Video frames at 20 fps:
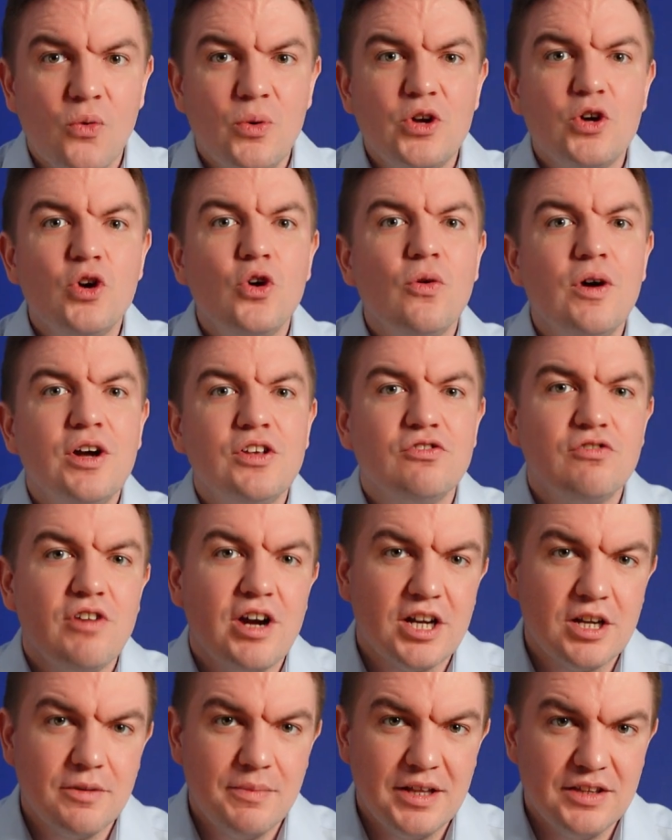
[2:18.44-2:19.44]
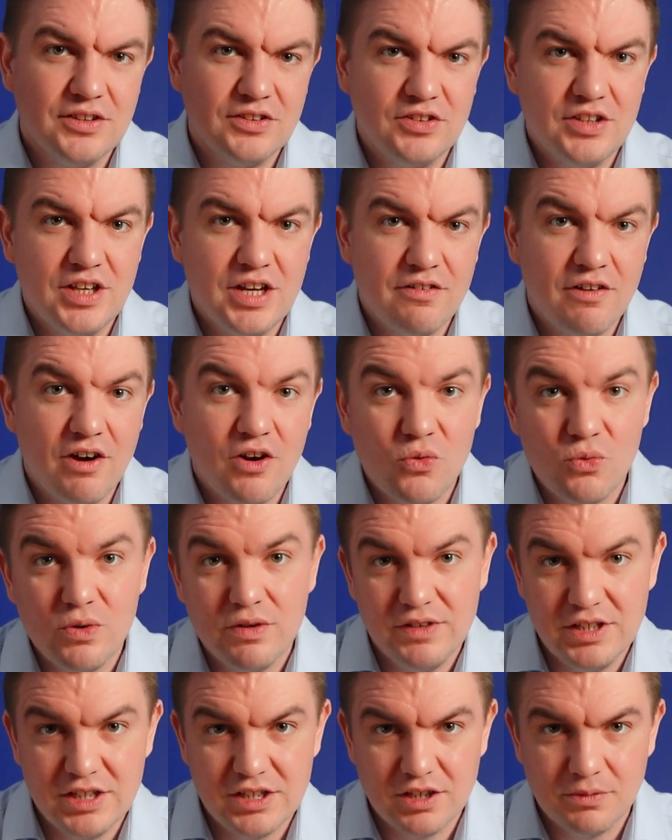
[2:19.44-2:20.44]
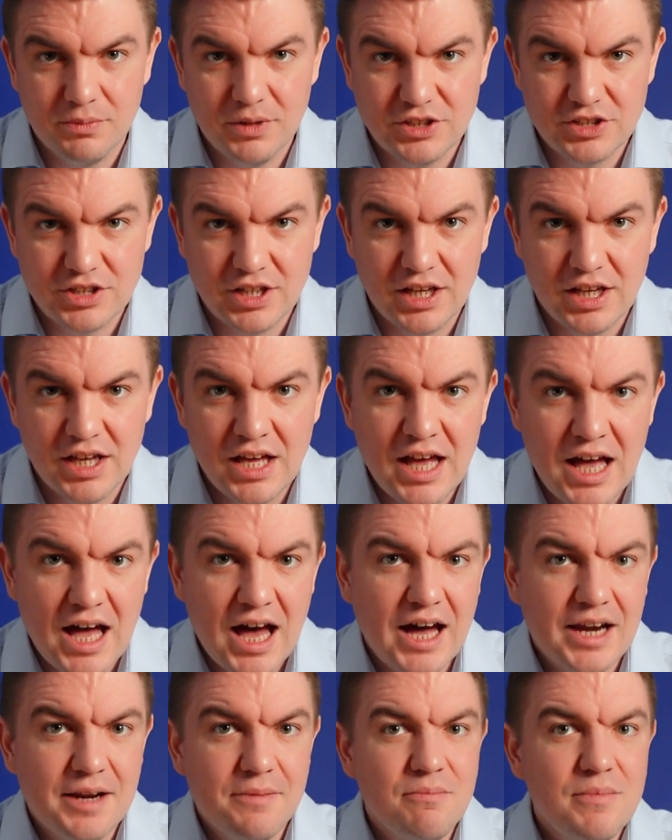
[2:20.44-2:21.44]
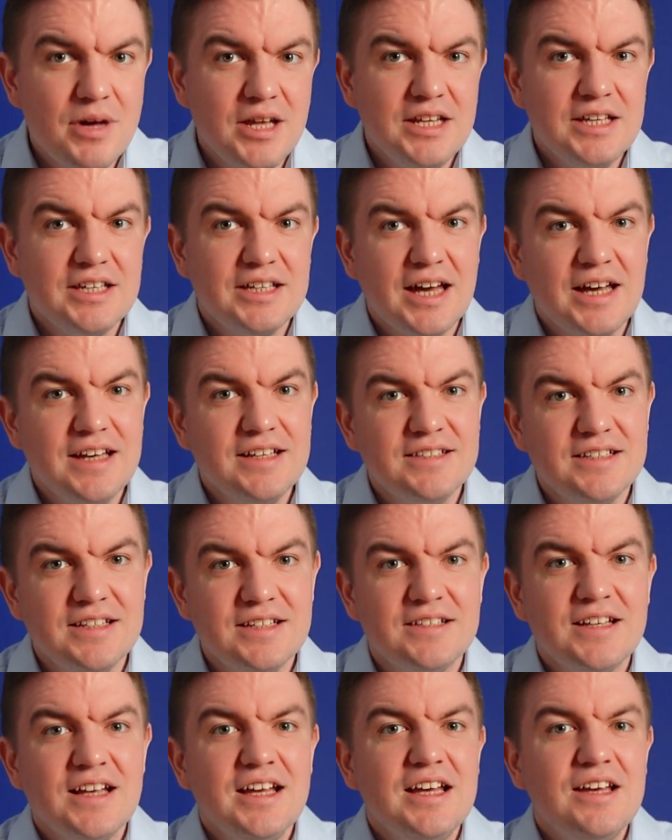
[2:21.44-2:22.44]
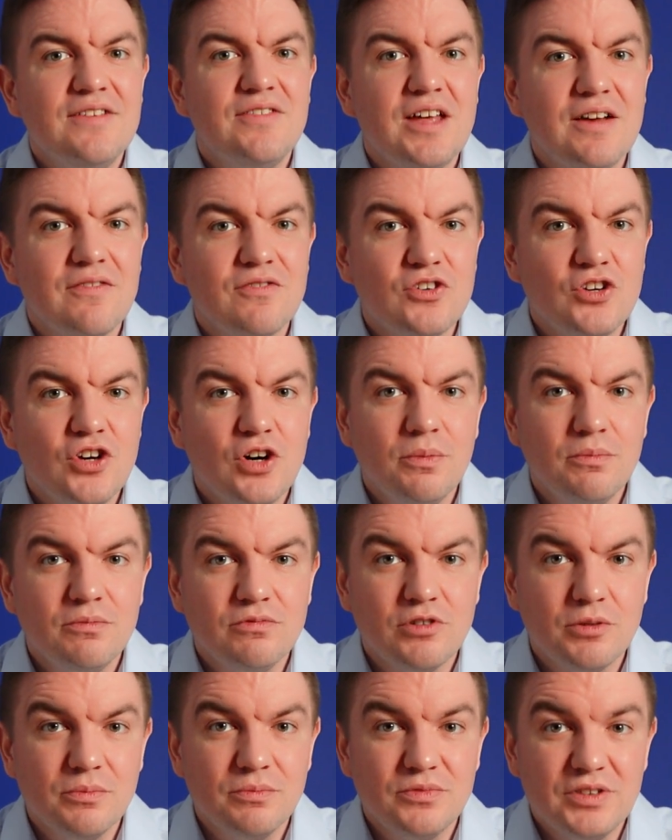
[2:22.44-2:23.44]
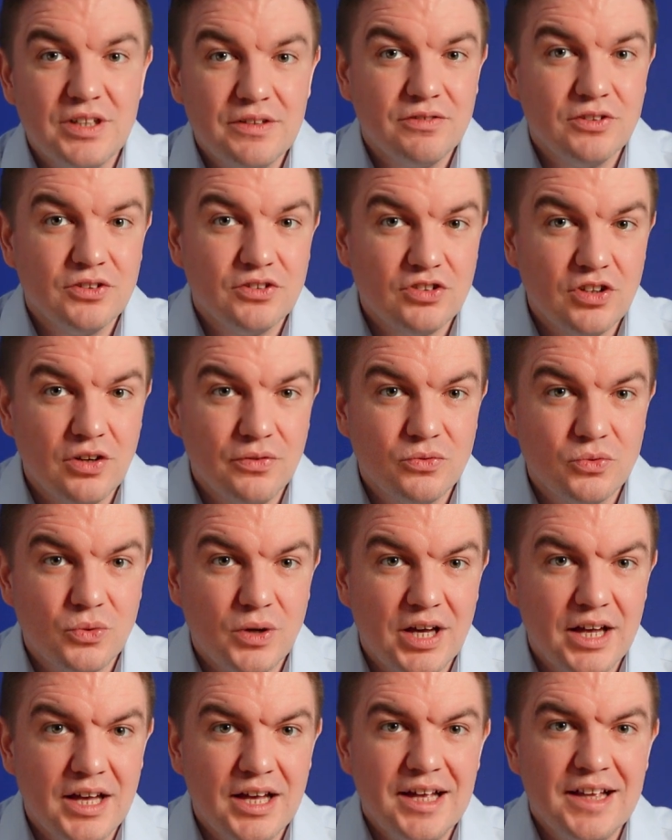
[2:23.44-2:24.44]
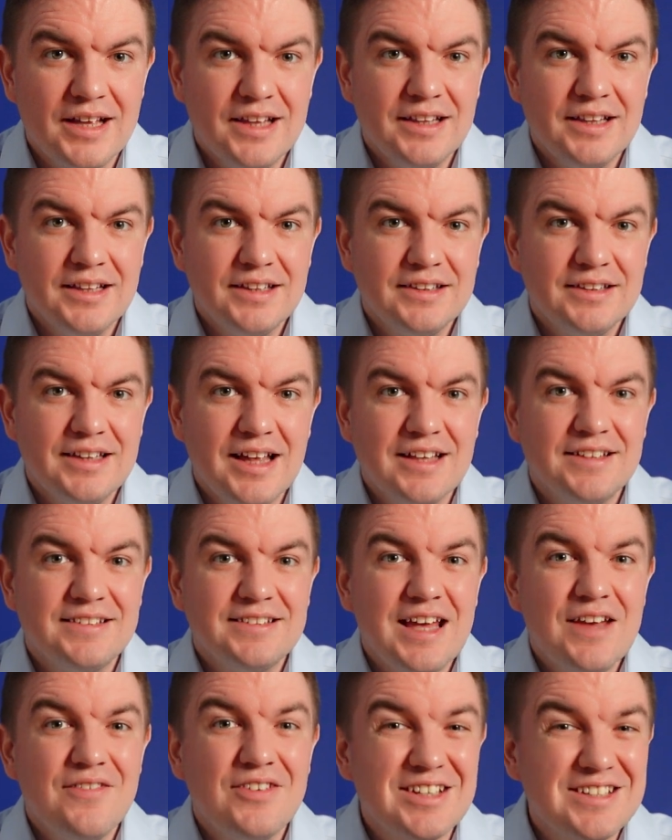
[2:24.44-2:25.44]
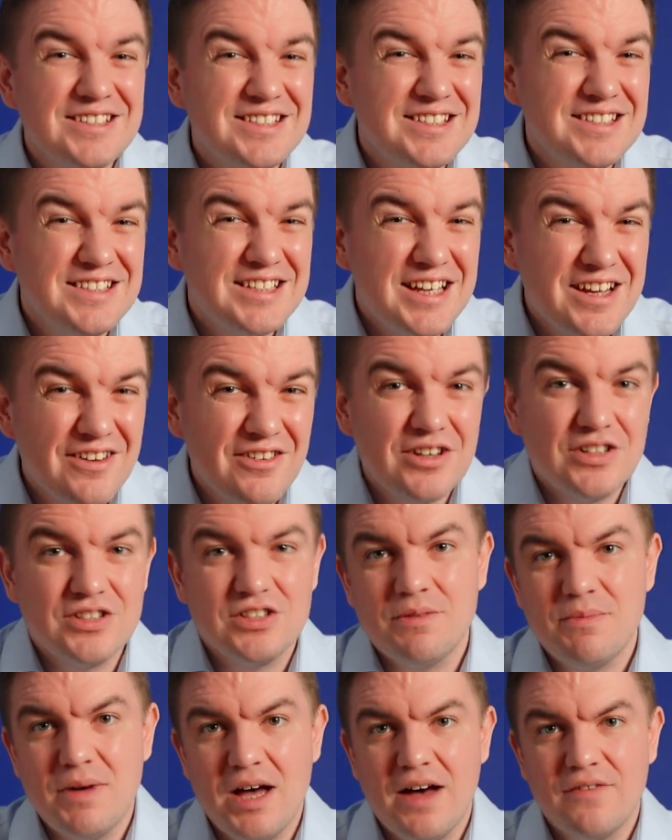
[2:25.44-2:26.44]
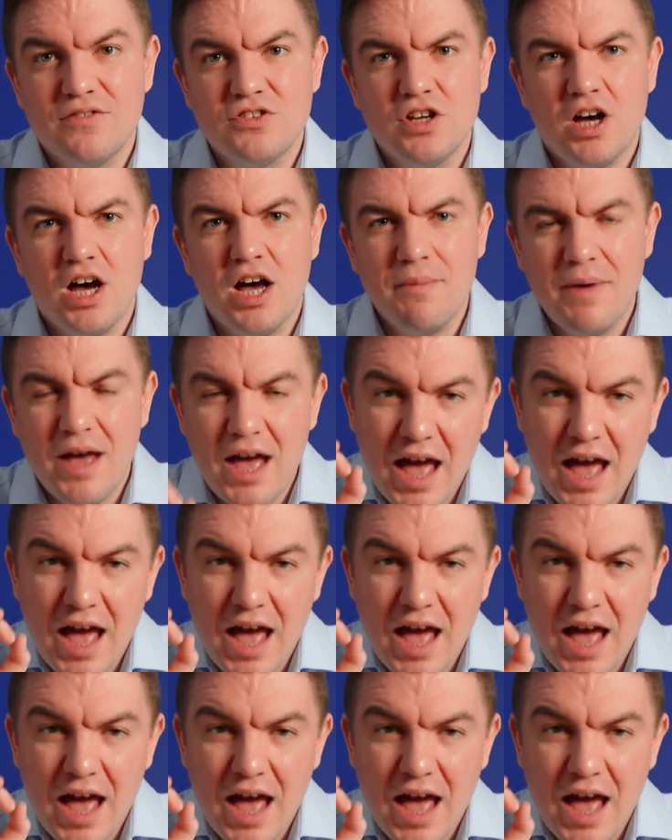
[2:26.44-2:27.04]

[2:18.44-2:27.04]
we always recommend Xero with Ecomledger. And in many cases, if they've come from different software, they're saving a serious amount of time